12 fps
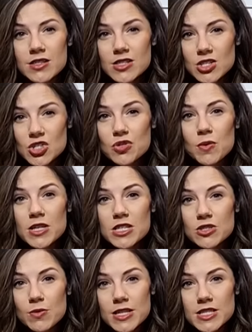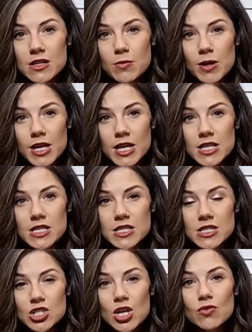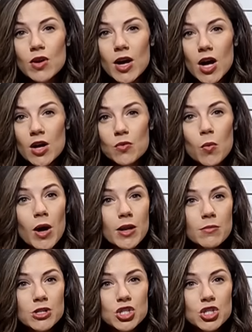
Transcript: Since 2020, when India's Chandrayaan 1